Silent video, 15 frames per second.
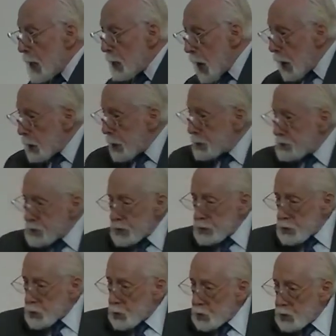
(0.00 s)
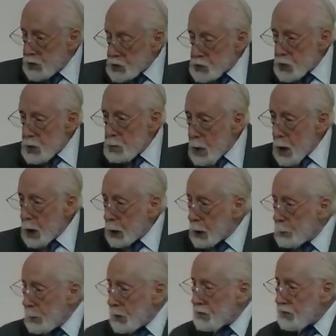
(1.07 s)
Now, listen to this
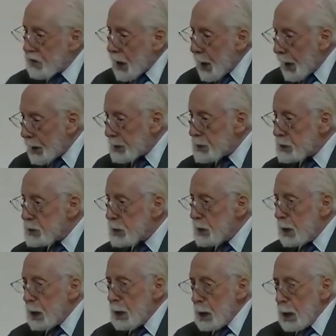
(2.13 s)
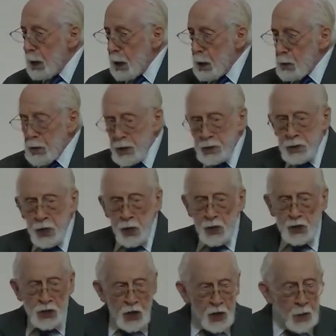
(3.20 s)
remarkable fact the
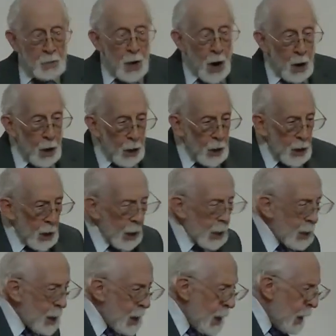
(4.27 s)
church in America